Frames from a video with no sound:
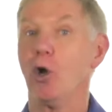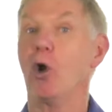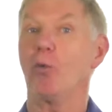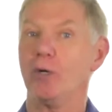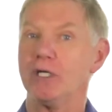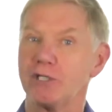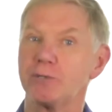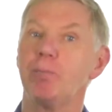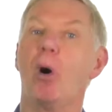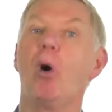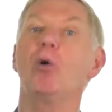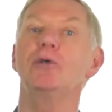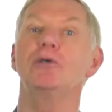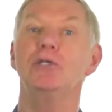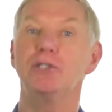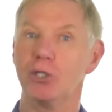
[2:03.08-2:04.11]
it not
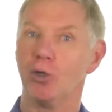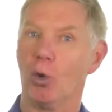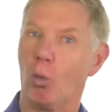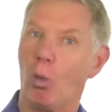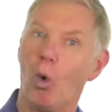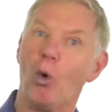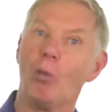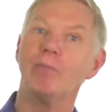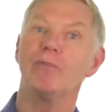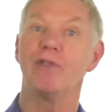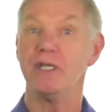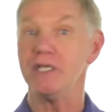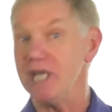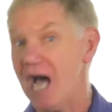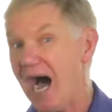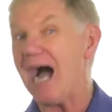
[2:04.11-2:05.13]
respond to the warmth
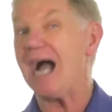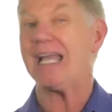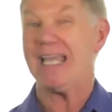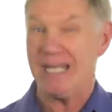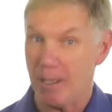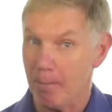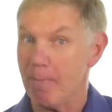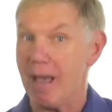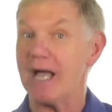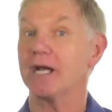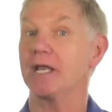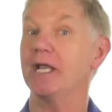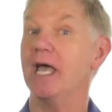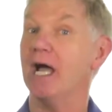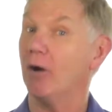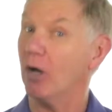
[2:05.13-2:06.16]
and dark in
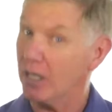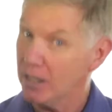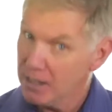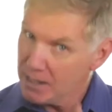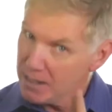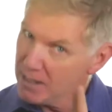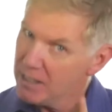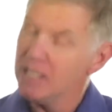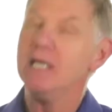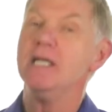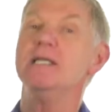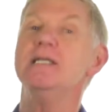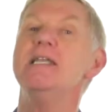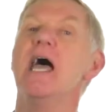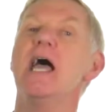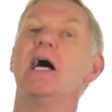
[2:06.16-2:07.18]
about an hour,
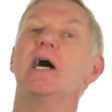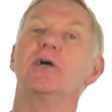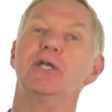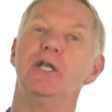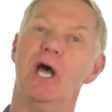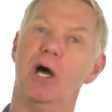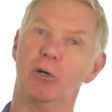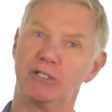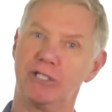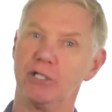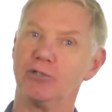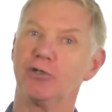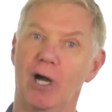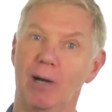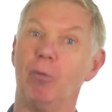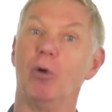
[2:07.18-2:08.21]
now you know it's
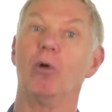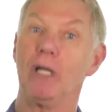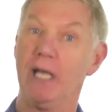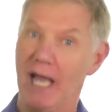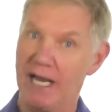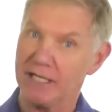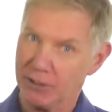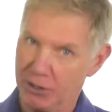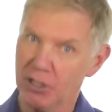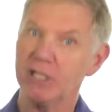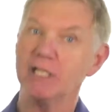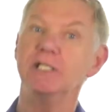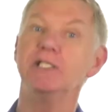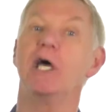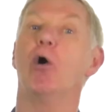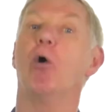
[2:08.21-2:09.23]
in trouble and it
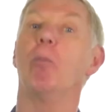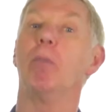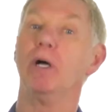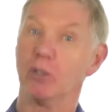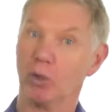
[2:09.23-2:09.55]
needs help